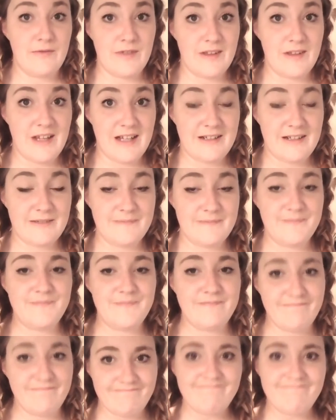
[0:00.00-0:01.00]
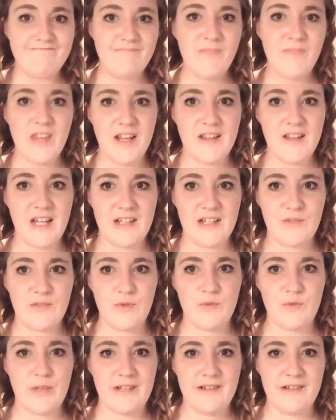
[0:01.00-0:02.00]
in that. That's
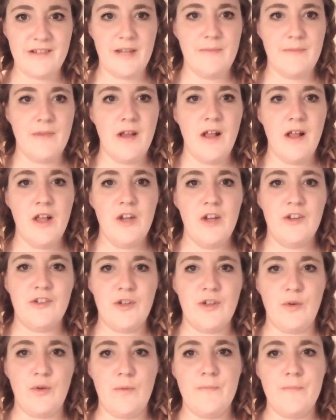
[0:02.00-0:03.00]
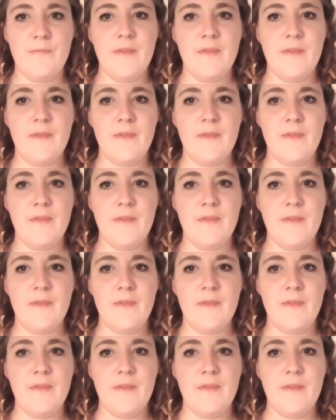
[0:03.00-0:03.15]
what we see. So